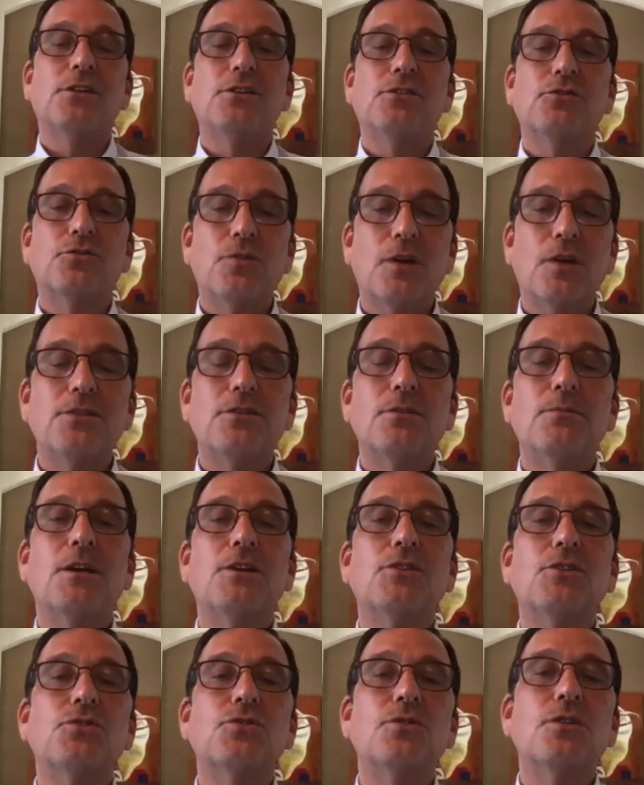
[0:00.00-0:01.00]
is trying to
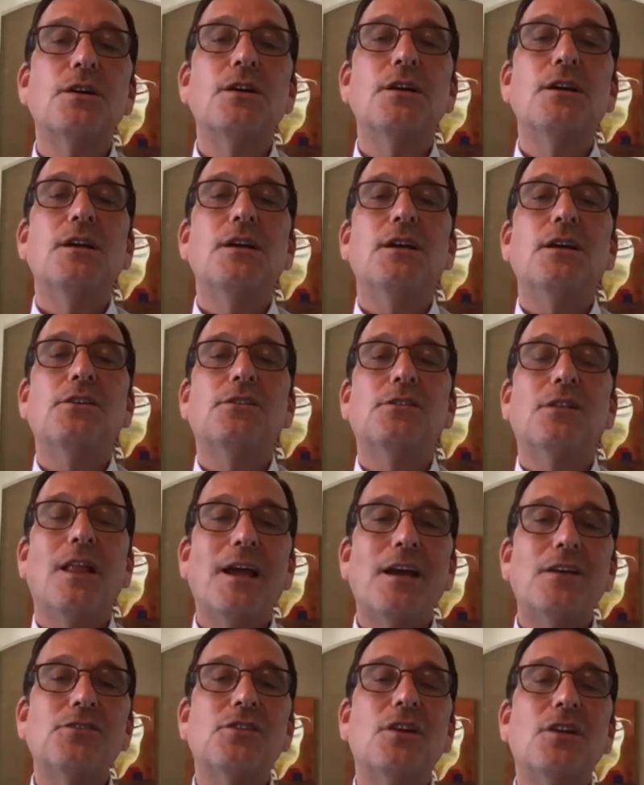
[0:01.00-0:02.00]
make sure is
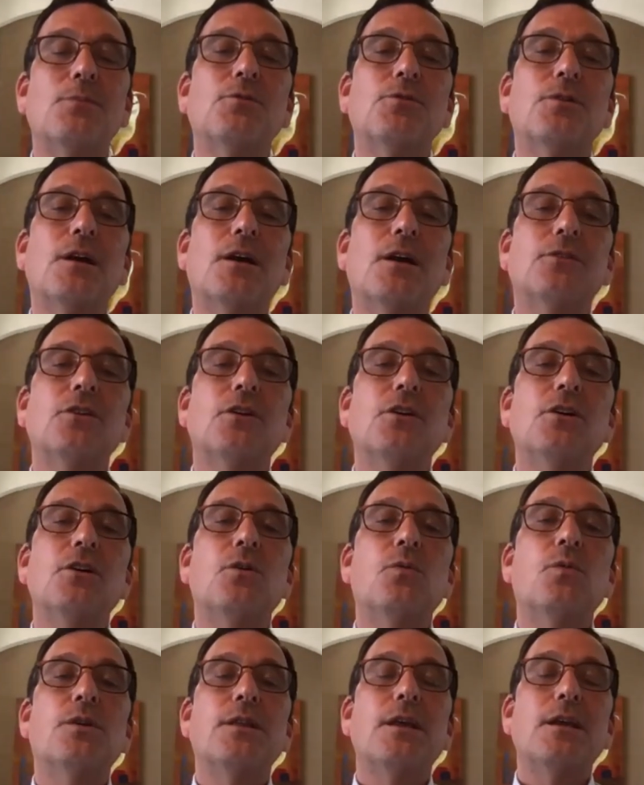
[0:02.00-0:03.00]
last time around,
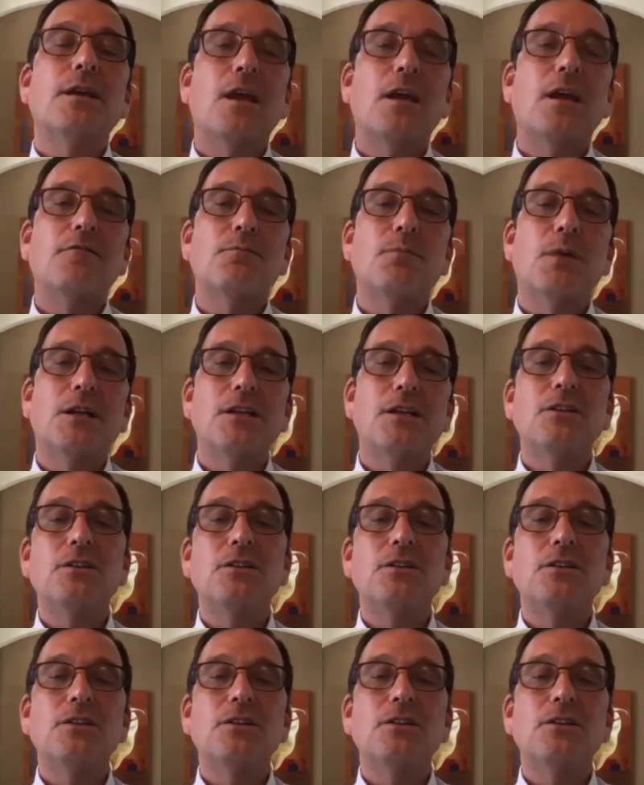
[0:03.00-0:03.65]
when they gave money